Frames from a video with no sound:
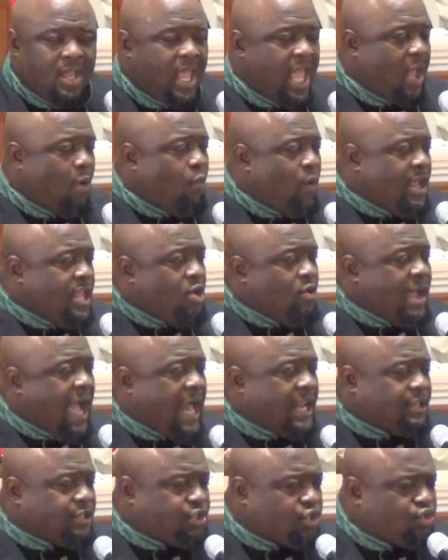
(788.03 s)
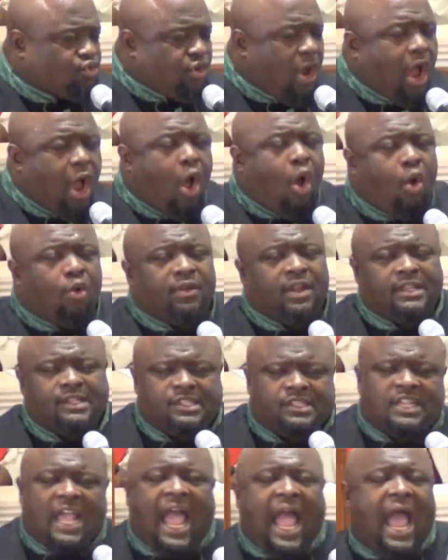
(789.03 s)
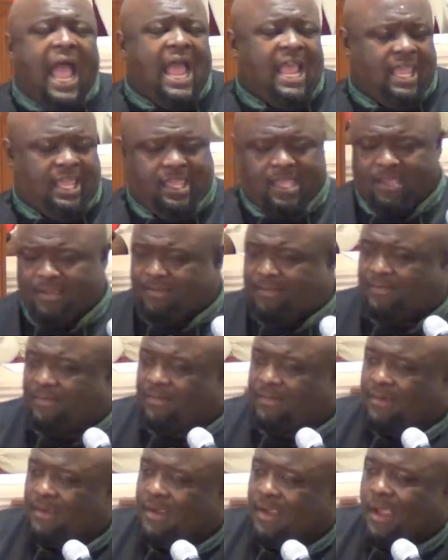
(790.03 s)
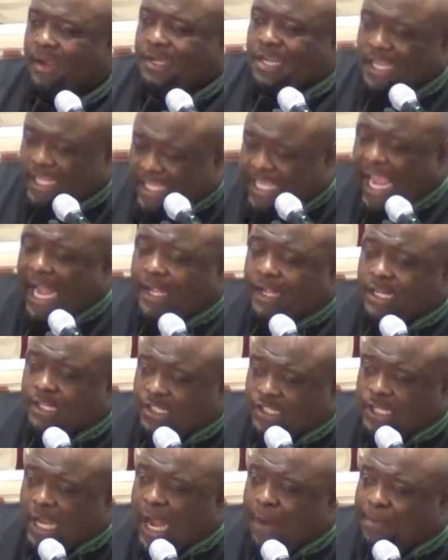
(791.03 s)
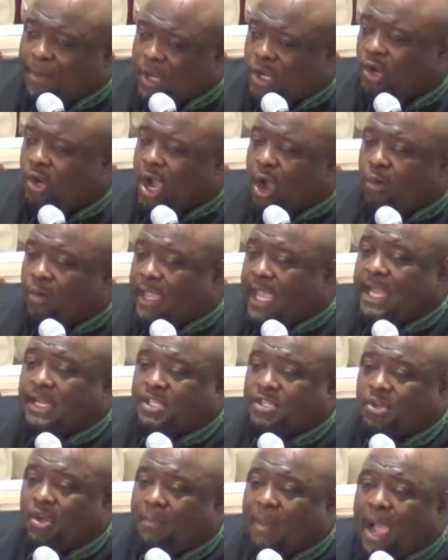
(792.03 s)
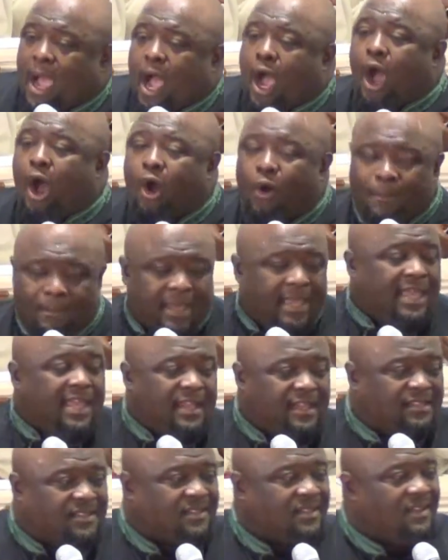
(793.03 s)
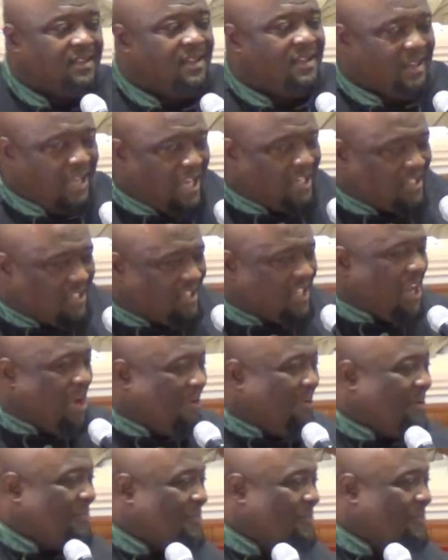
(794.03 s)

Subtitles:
And when you got a strong desire to get to something, you're going to get to it by all means necessary.